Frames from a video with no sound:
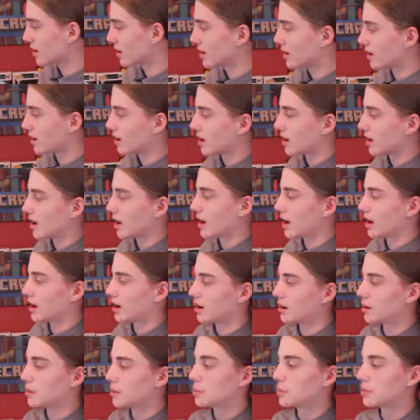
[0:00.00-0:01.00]
need that.
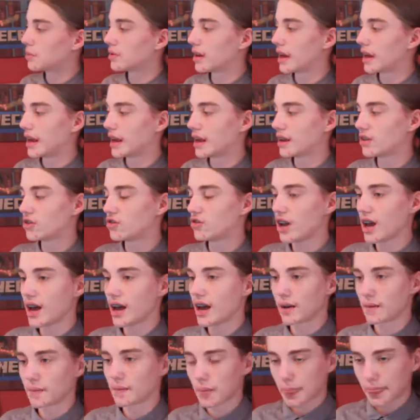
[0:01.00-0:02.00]

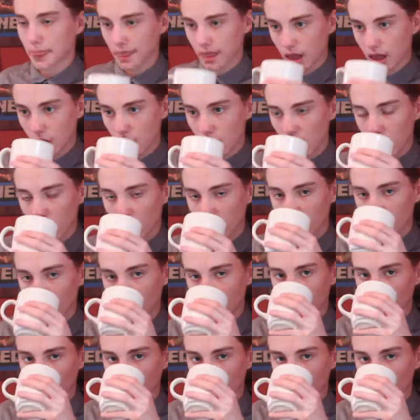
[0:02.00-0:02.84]
And yeah,